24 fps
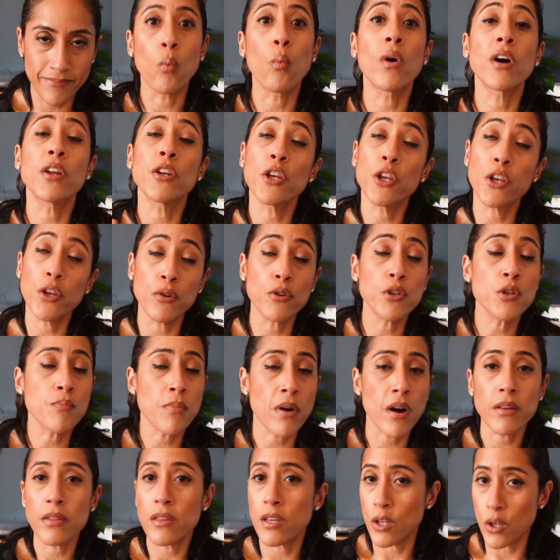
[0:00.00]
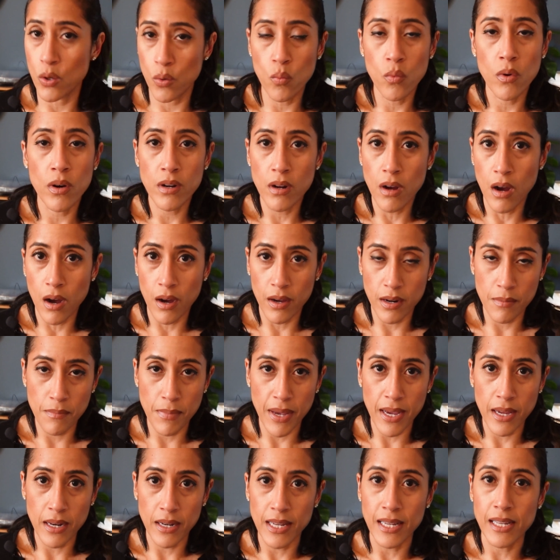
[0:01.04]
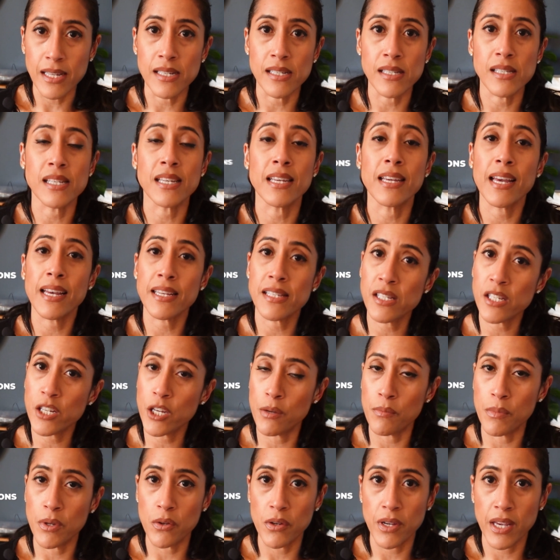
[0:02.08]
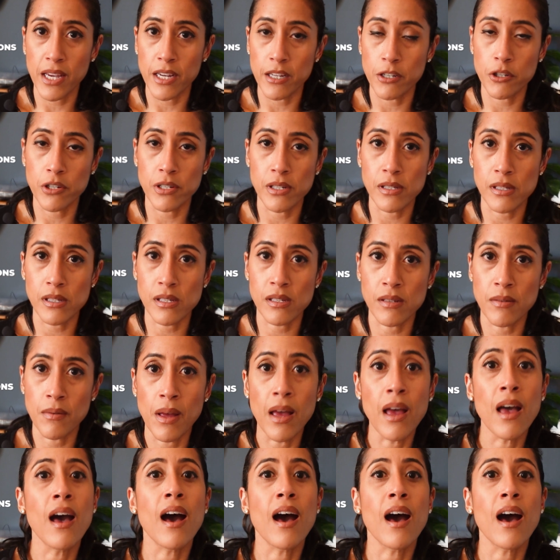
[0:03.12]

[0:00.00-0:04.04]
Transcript: One huge part that you wanna automate is guest communications.